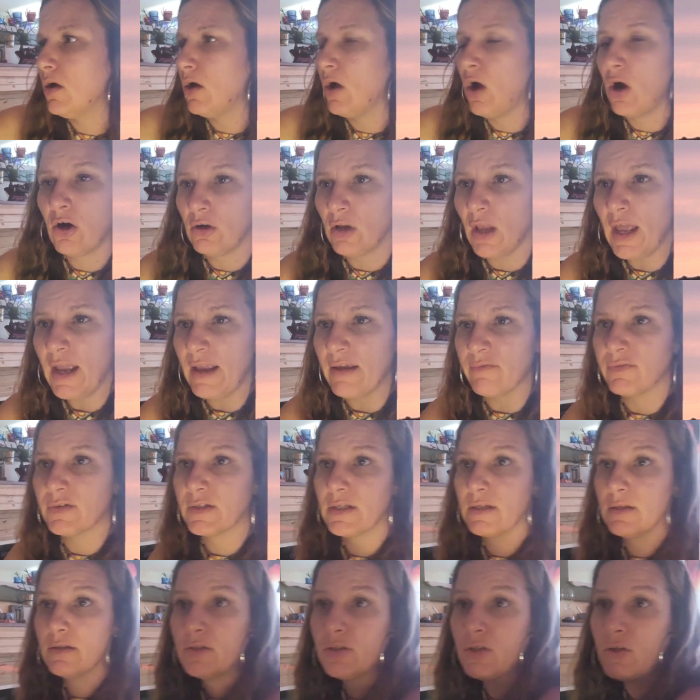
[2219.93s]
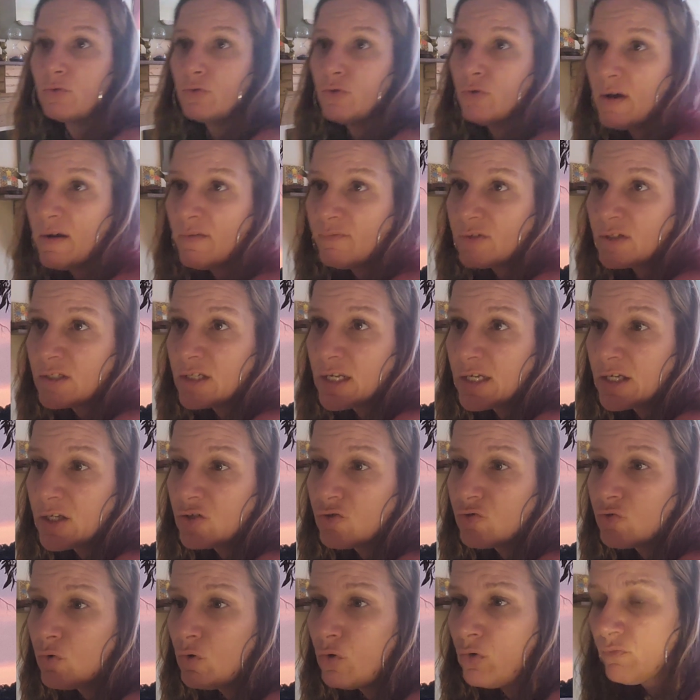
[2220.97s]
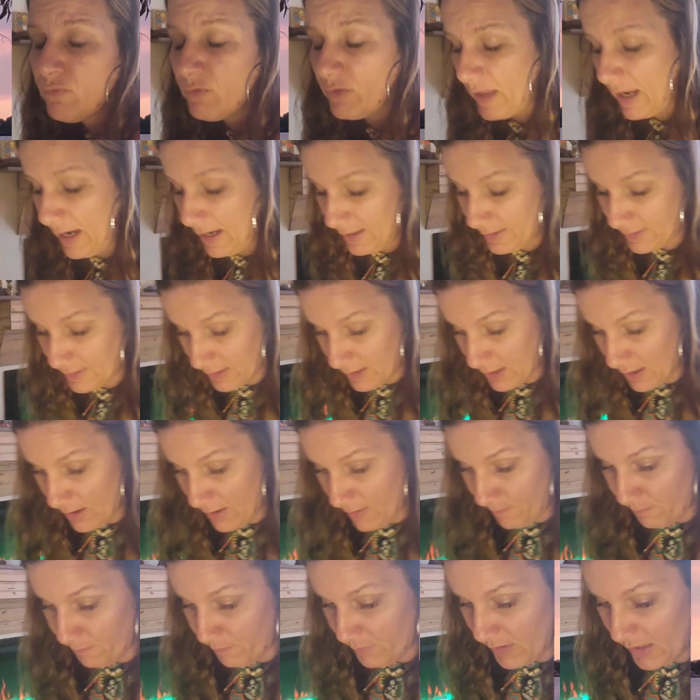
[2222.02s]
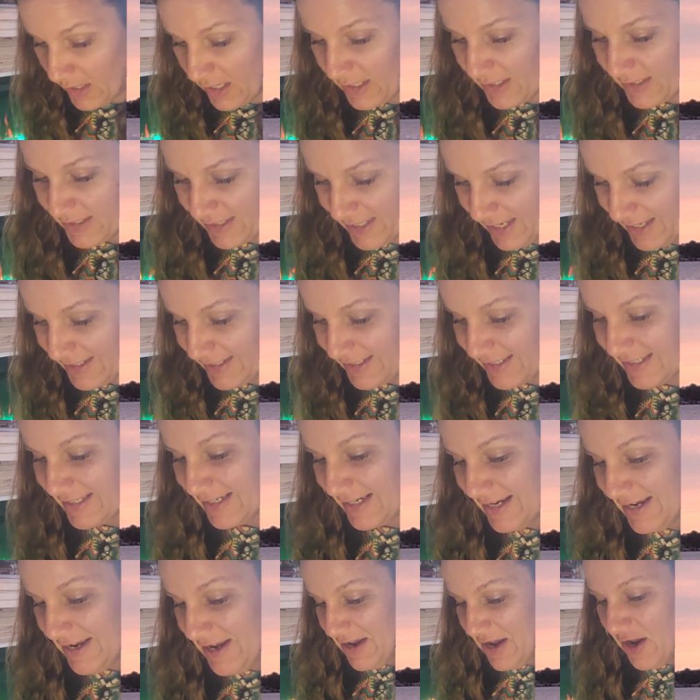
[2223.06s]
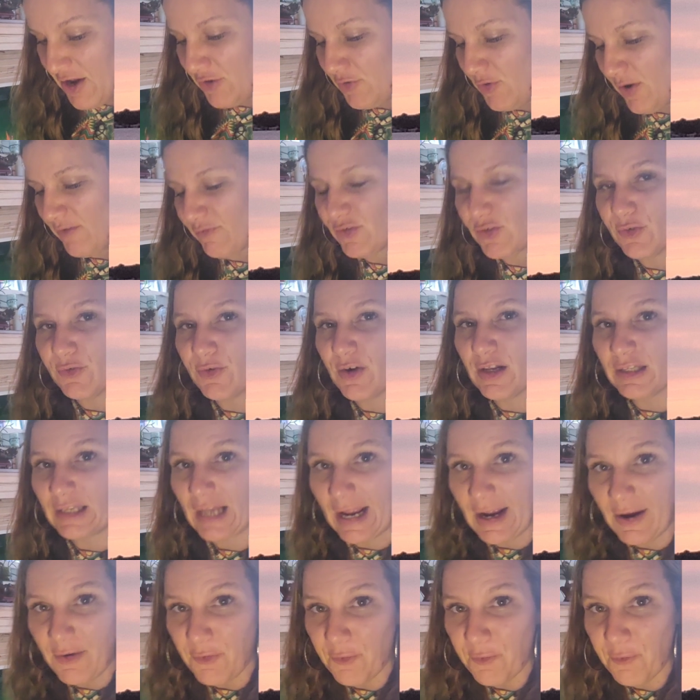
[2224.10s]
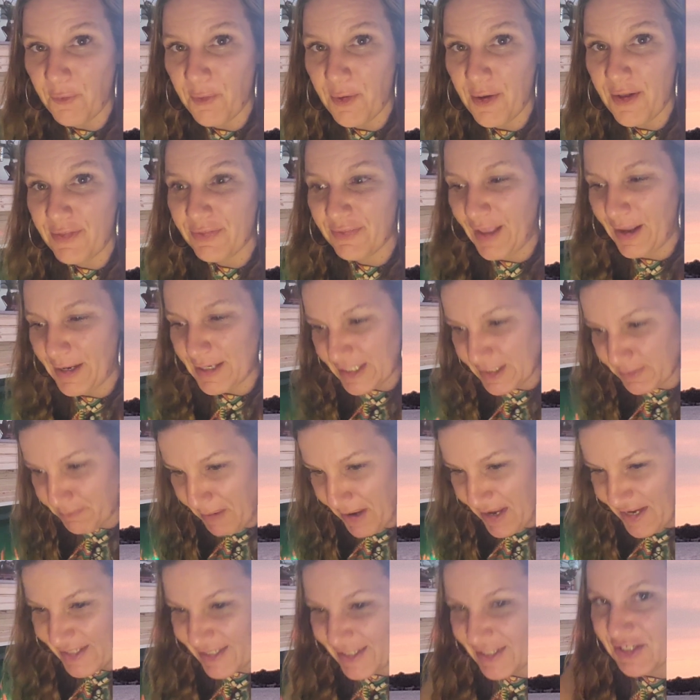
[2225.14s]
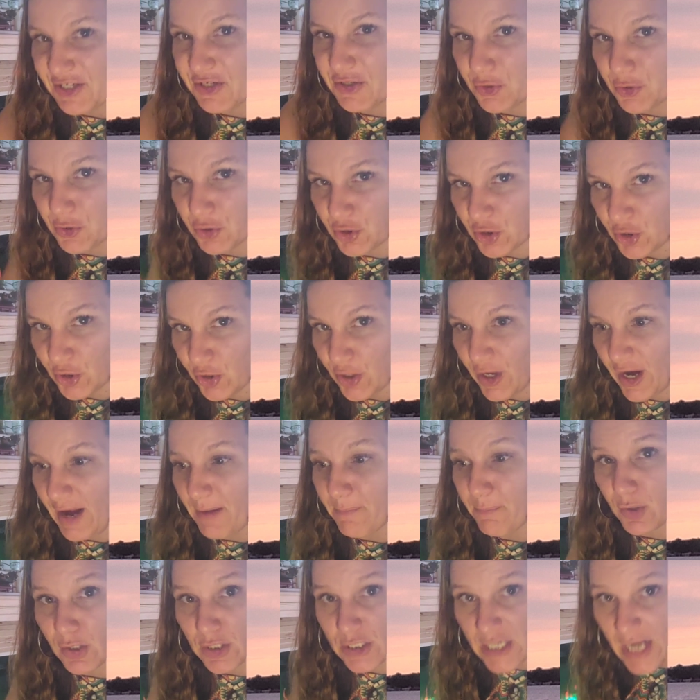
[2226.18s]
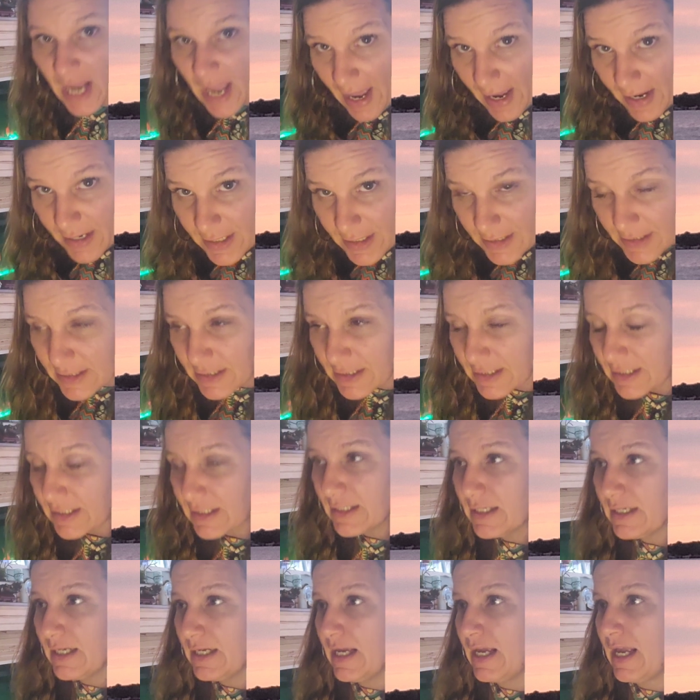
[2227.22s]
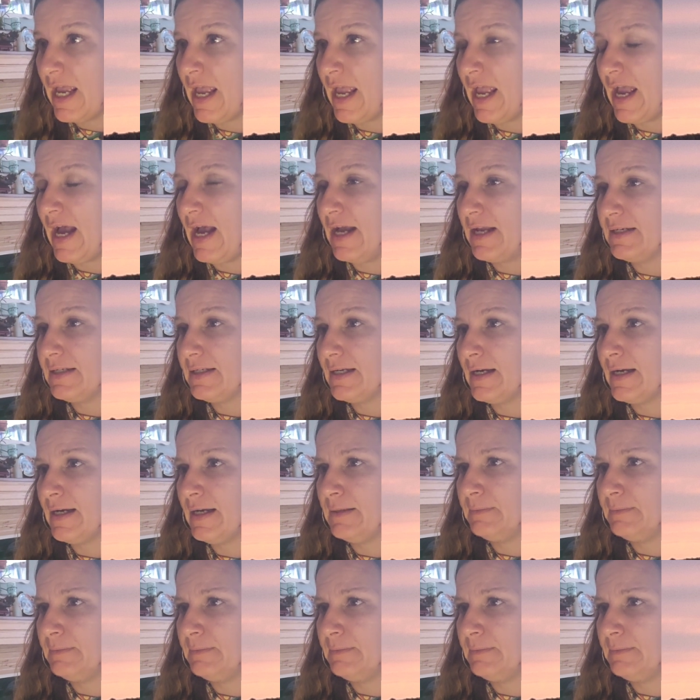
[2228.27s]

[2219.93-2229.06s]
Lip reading: lives. So you have to take control over that, in a sense. And you have to allow that space to nurture and protect and